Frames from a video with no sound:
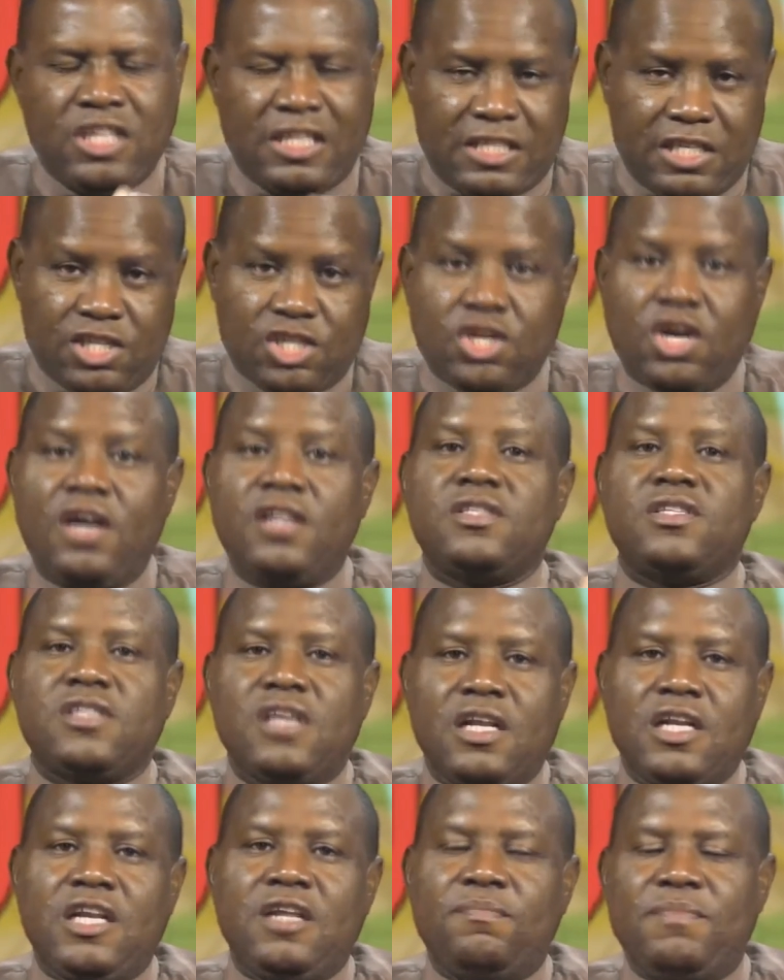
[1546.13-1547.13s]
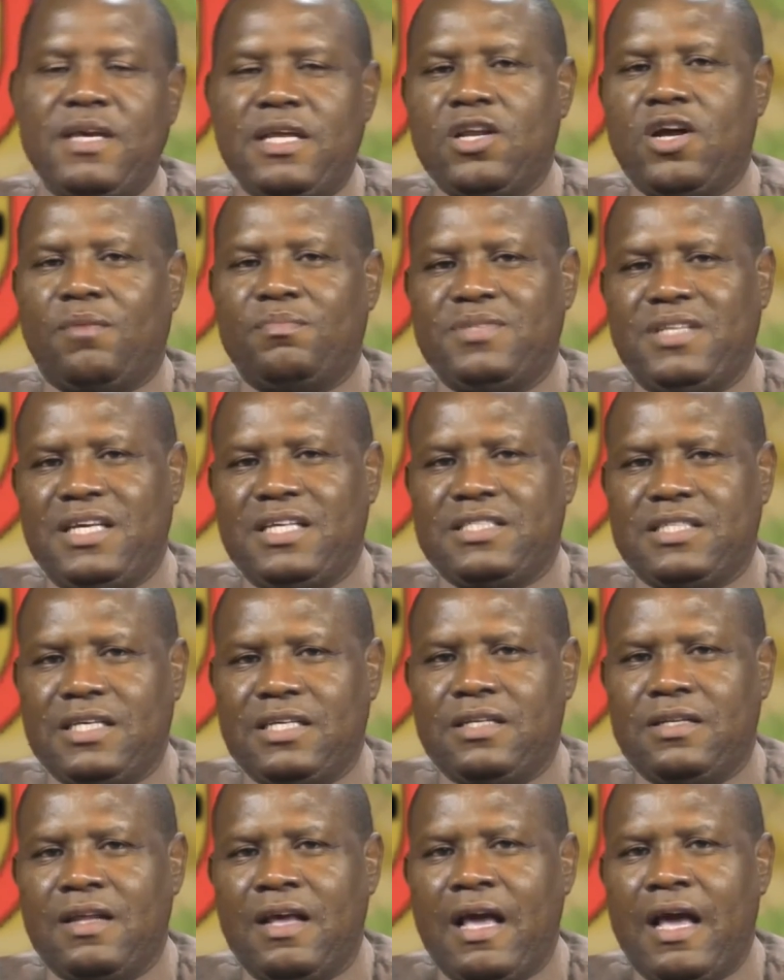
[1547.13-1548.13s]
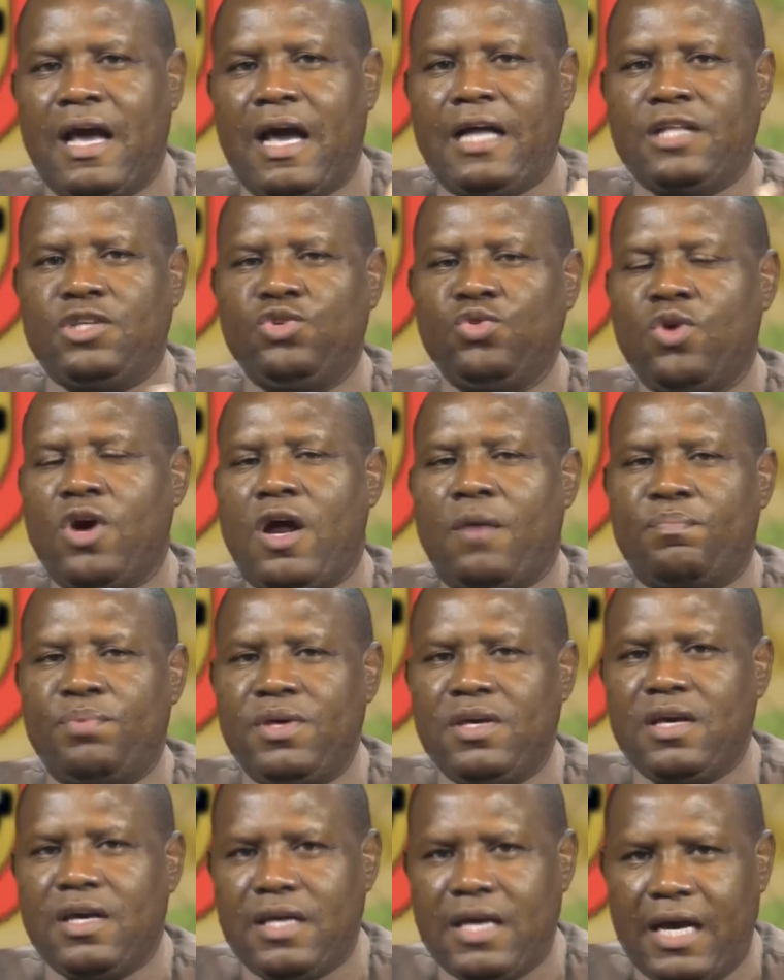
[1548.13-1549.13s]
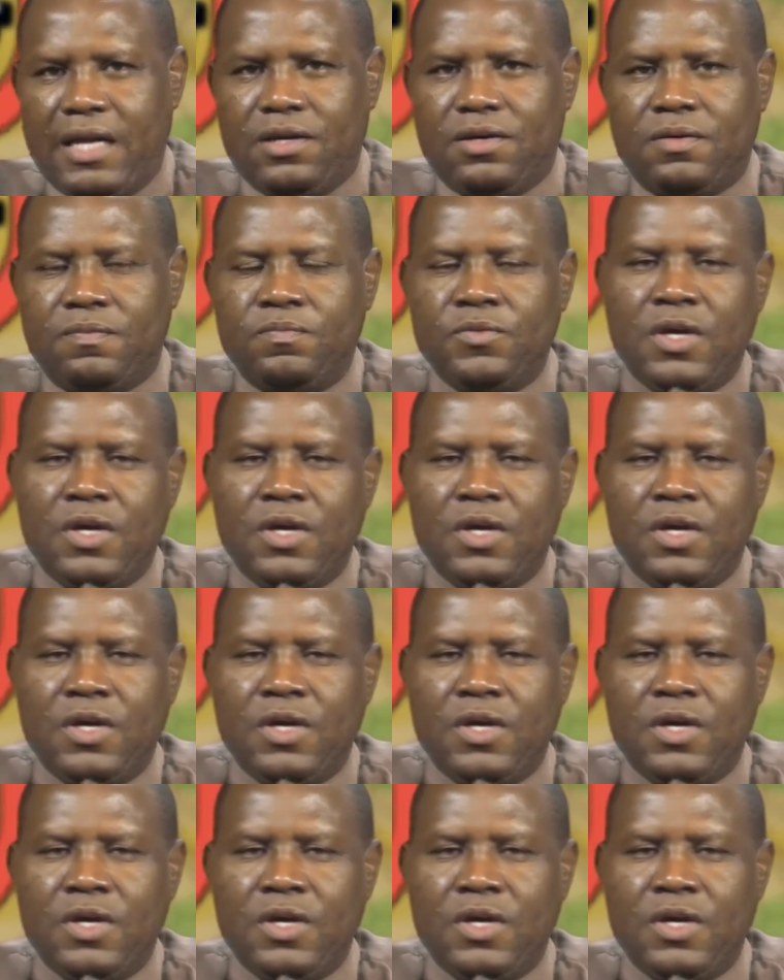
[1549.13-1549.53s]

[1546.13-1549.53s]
that is constantly being updated at URP Guyana.